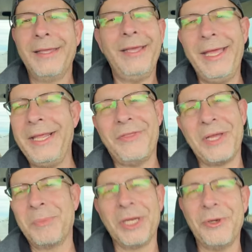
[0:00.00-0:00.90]

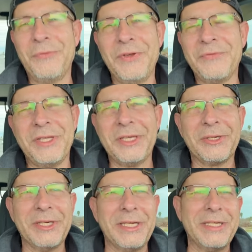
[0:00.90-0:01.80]
anything below 50
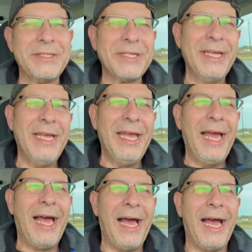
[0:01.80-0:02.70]
degrees,
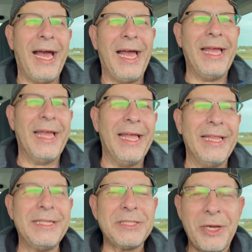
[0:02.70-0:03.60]
uh,
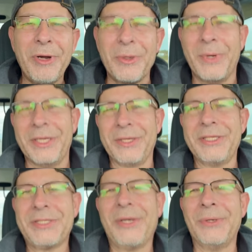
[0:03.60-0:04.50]
the steering wheel
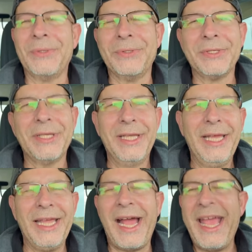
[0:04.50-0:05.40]
is cold.
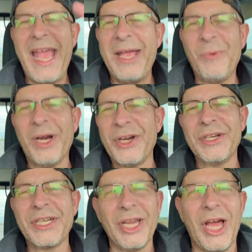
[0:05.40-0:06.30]
And I hate
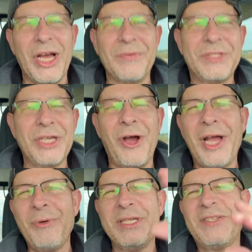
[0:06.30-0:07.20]
wearing gloves. You know, I
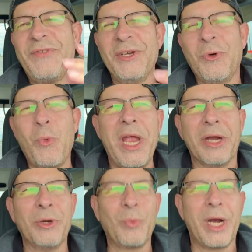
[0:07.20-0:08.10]
always feel
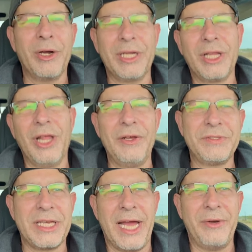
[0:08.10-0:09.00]
weird wearing
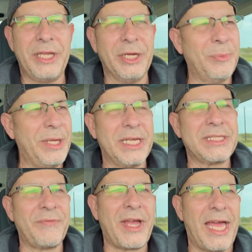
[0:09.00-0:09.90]
gloves down here because
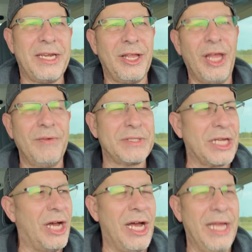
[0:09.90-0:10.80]
I've got gloves
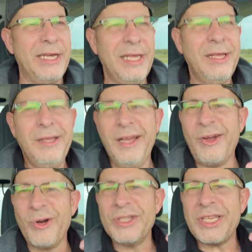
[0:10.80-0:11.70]
on, of
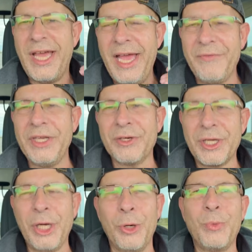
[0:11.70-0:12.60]
course, a heavier
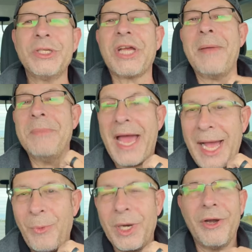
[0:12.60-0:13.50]
coat, which I'm
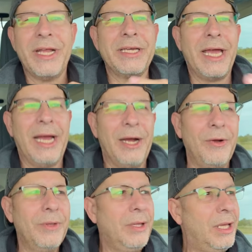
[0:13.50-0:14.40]
not wearing now,
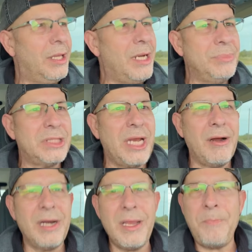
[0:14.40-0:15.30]
and then I'm
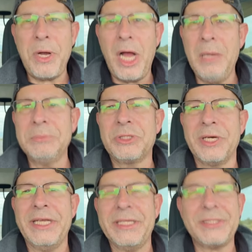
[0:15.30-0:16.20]
staring at palm
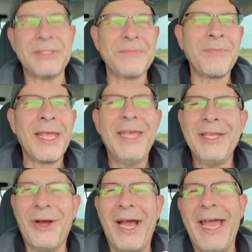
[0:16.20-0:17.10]
trees.
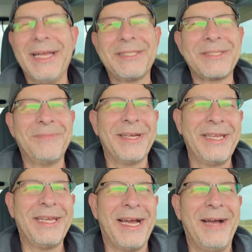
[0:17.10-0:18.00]
You know, I had
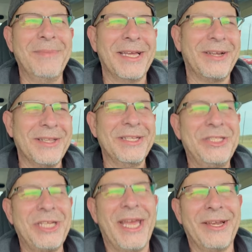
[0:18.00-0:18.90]
somebody comment on the
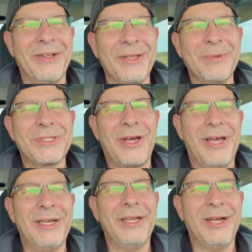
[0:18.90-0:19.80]
channel. It was
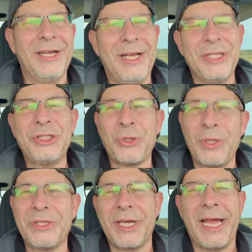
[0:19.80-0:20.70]
on uh, a
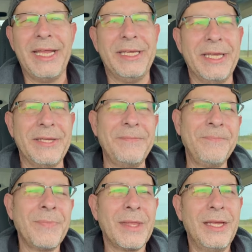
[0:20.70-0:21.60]
short that I did.
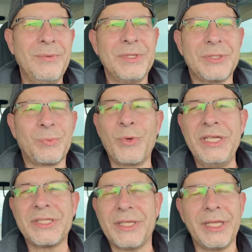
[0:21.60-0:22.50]
It was
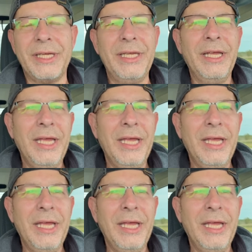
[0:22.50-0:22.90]
recently.